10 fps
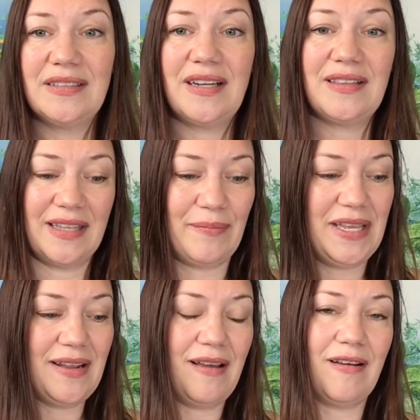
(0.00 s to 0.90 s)
let me
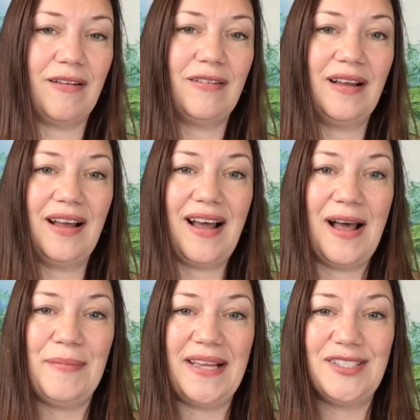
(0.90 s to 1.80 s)
know. I
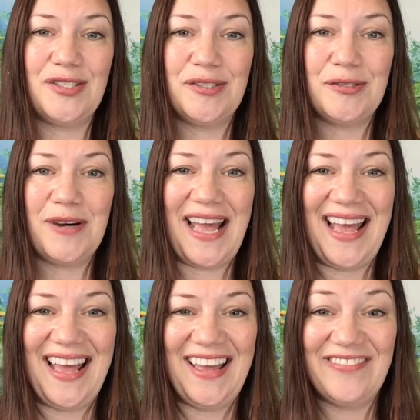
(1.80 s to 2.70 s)
may do
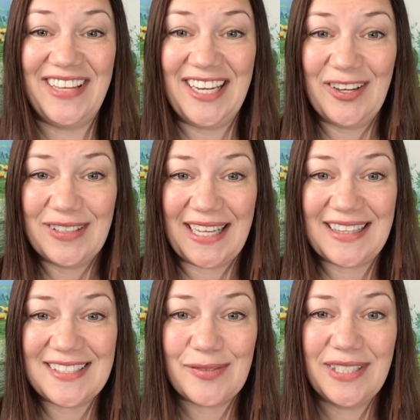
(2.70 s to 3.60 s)
a video like
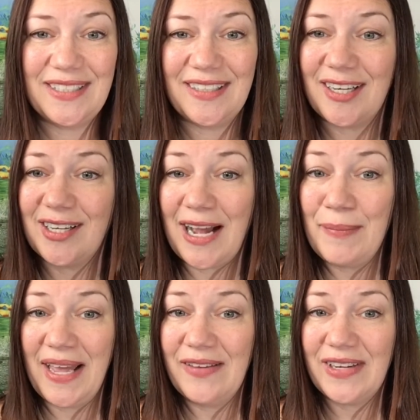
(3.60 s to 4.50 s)
this one, or I
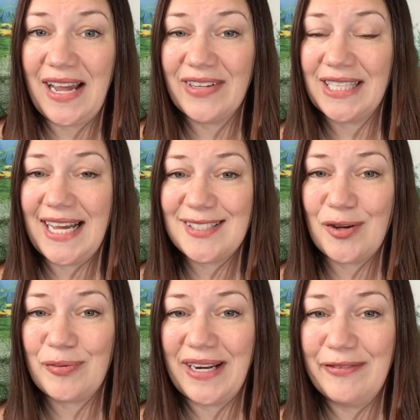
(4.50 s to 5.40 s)
may even have a class all
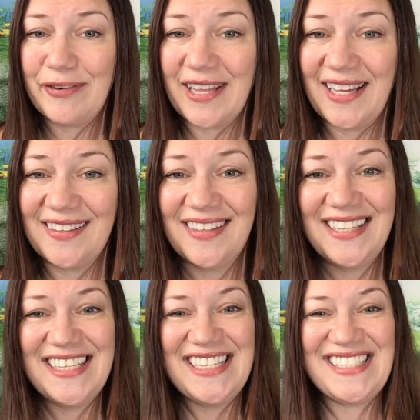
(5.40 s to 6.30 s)
ready for that.
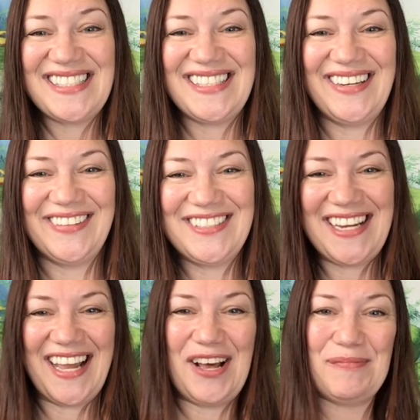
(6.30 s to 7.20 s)
So
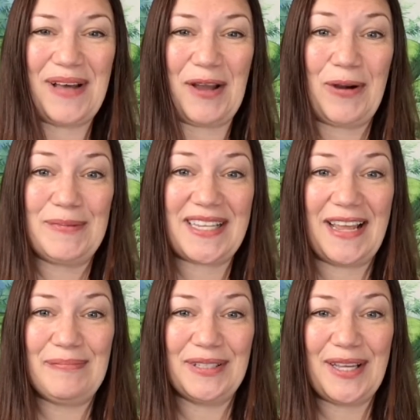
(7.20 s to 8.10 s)
check out my
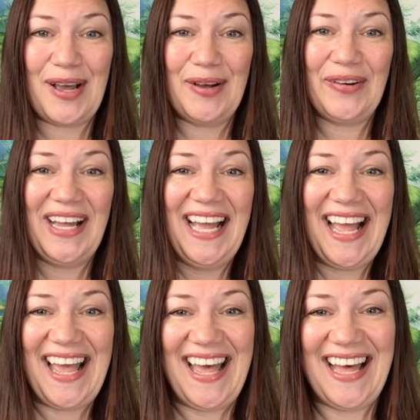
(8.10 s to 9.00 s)
website below,
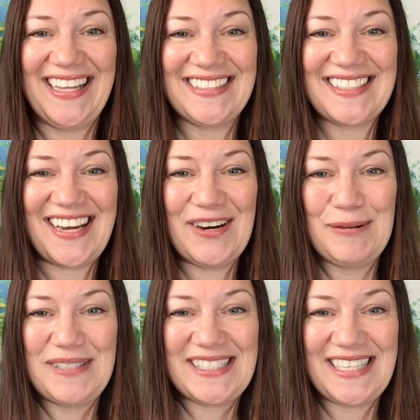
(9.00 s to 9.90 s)
and I hope
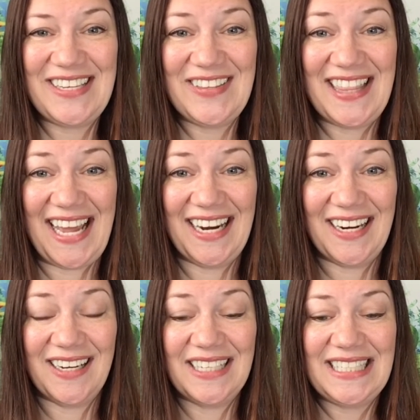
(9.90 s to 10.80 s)
to see you
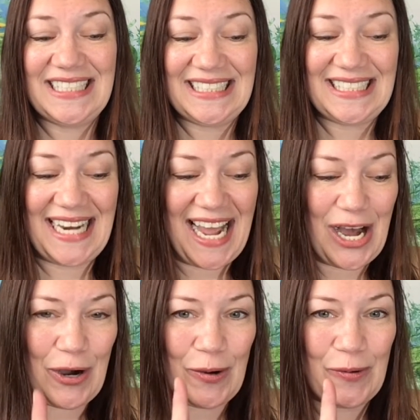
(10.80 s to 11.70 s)
there.
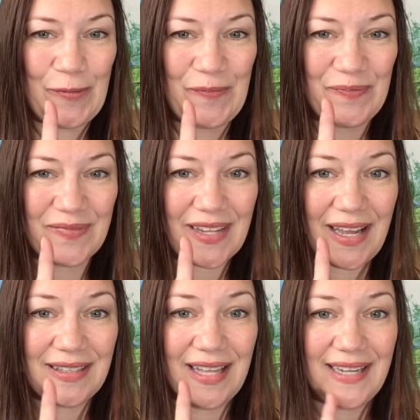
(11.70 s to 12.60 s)
Now,
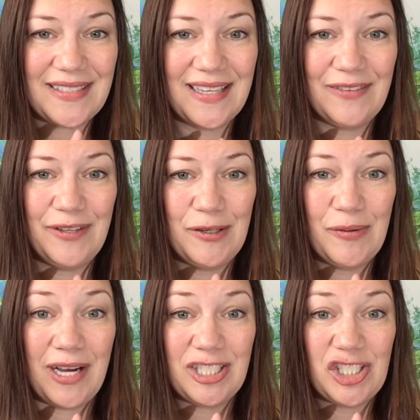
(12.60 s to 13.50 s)
I'd like to give you
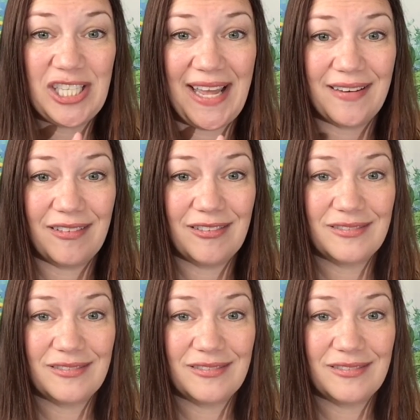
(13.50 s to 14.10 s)
a channel.